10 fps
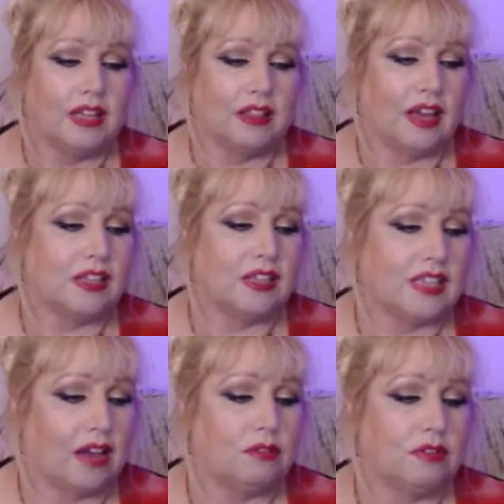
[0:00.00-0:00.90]
They are
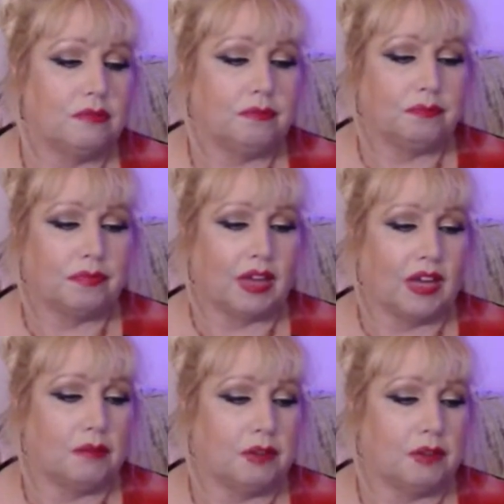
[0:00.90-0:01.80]
down
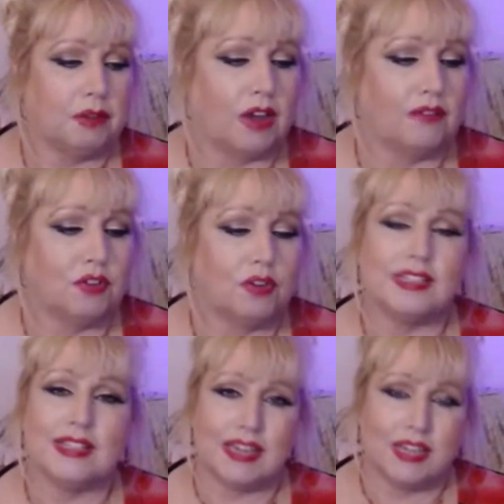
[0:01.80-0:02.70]

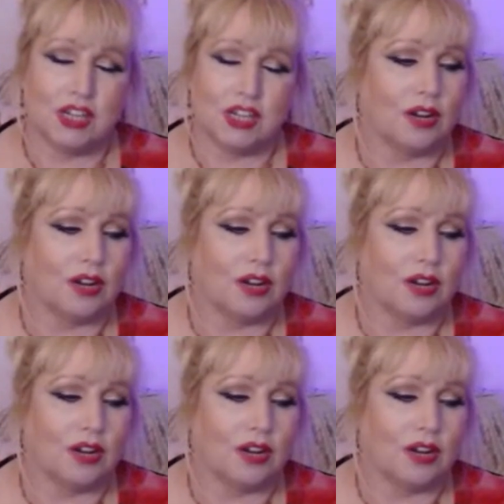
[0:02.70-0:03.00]
$5 each.